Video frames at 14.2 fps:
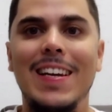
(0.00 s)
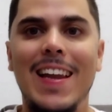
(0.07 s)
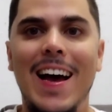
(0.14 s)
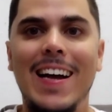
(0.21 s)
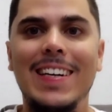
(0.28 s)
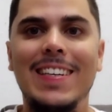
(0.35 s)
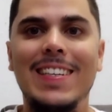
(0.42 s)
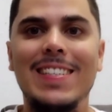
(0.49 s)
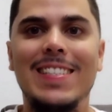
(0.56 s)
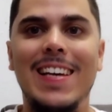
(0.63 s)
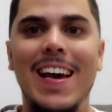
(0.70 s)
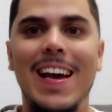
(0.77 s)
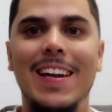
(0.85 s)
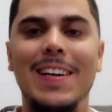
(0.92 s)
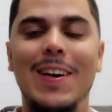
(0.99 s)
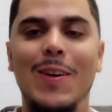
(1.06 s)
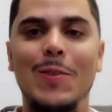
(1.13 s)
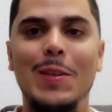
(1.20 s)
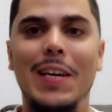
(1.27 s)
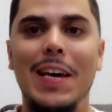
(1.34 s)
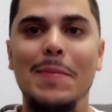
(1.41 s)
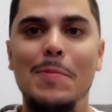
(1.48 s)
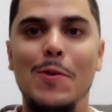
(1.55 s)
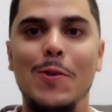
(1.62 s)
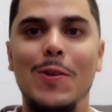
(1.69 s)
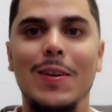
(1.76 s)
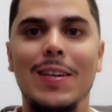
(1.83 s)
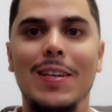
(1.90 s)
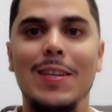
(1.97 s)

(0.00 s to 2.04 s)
90s Handheld Gamer.